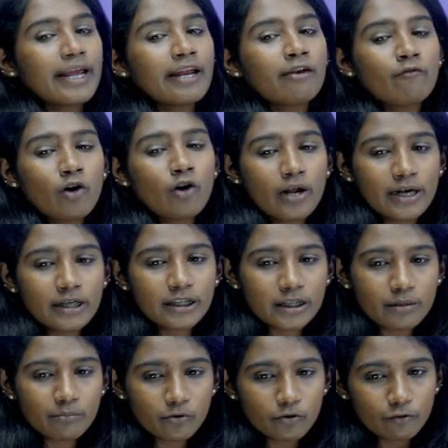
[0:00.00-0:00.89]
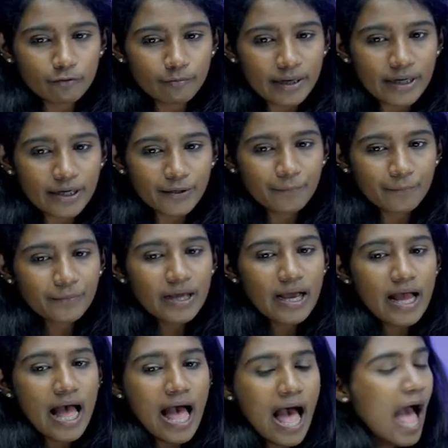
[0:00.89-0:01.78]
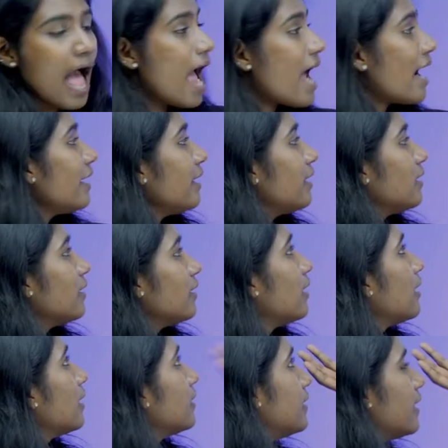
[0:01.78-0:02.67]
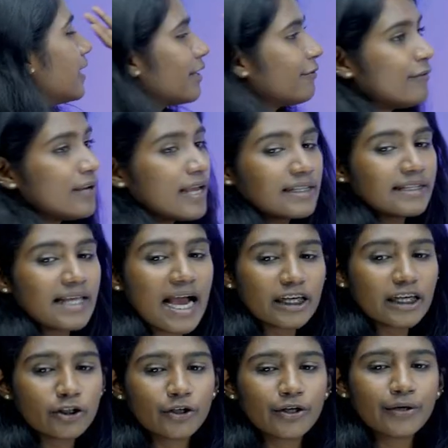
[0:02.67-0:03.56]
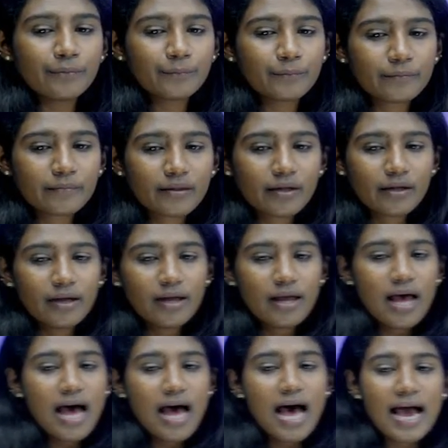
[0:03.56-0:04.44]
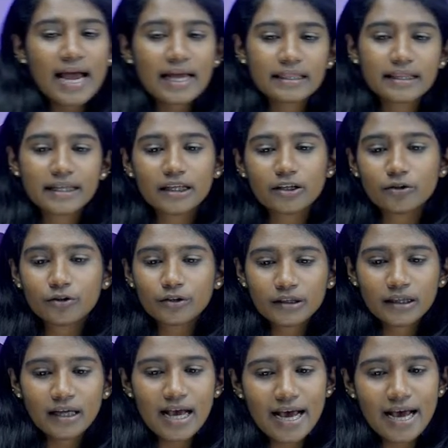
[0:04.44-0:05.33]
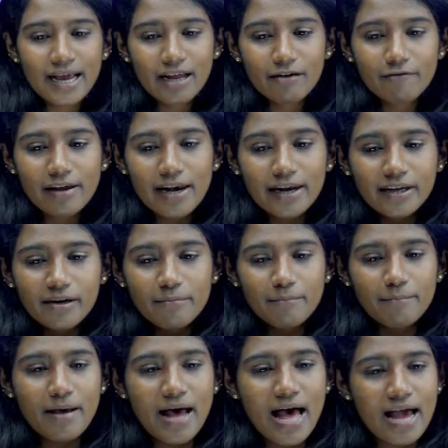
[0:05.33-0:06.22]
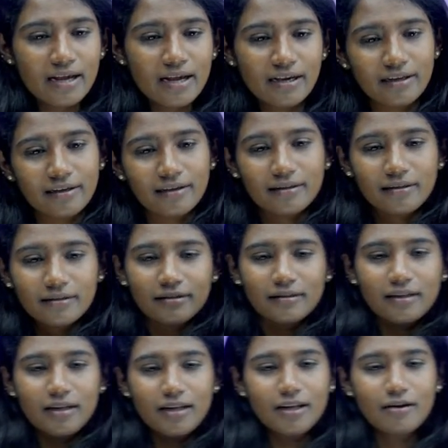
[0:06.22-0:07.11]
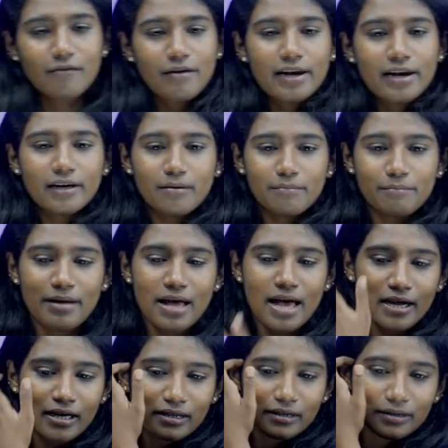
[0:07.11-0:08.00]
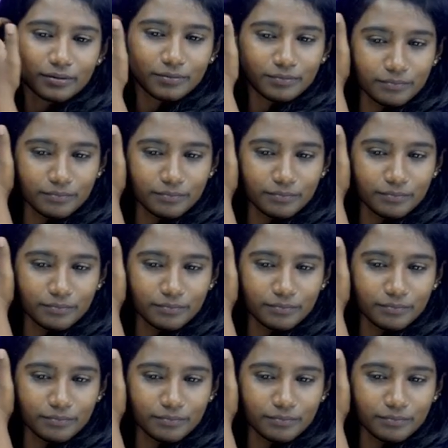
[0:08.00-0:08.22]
involuntary movement and the reflex action? Hi Tarun, hi, welcome back.